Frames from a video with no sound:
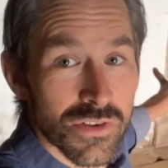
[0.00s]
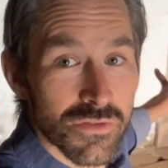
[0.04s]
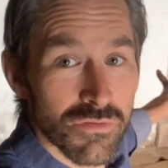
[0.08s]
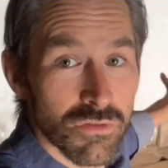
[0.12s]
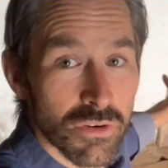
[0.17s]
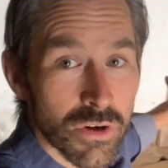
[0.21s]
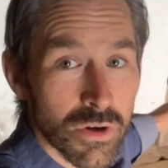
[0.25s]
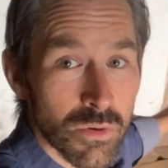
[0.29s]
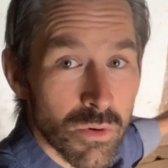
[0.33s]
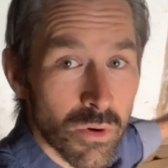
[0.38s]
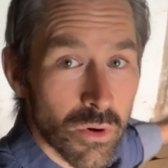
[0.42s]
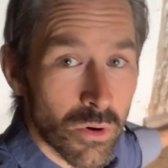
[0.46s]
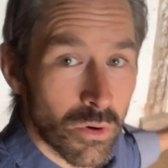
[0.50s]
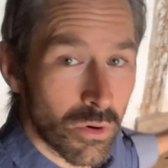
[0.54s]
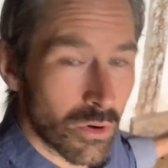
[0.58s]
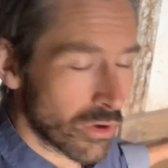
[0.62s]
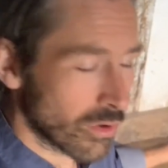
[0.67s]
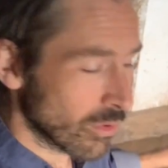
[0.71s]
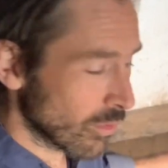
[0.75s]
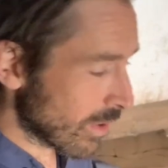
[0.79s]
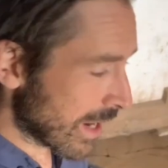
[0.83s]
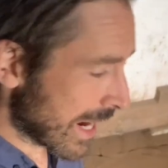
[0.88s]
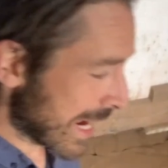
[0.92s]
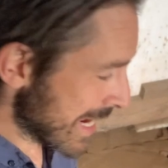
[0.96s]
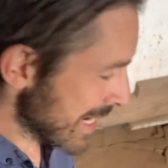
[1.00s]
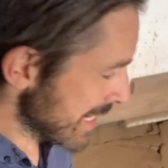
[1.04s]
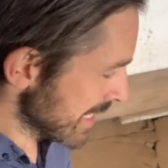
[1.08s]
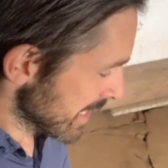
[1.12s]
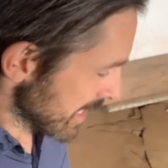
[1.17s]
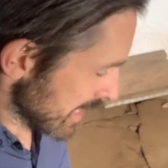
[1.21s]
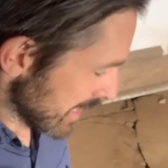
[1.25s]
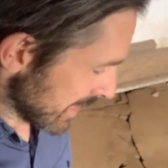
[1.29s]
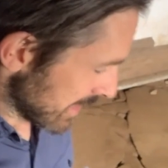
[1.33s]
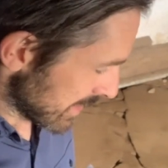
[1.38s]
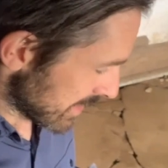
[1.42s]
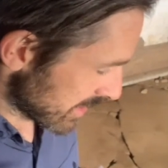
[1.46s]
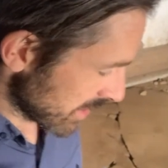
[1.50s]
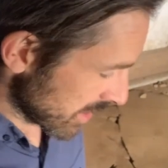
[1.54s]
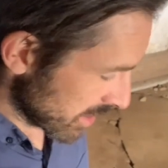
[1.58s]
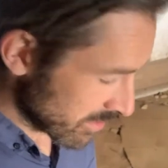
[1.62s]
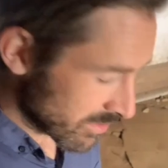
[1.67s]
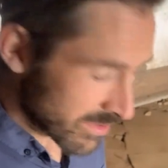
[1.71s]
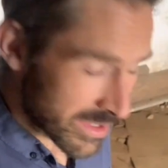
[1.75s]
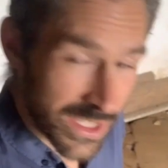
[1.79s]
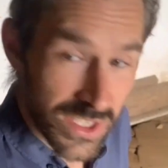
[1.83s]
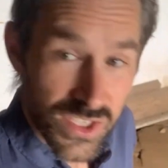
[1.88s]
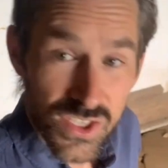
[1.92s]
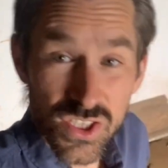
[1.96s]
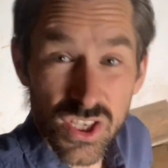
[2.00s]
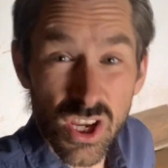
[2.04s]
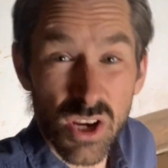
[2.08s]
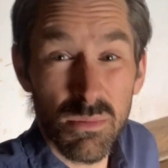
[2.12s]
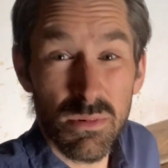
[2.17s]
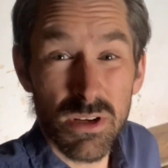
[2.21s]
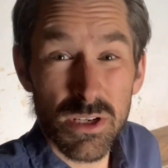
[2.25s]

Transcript: through all the way, so there's so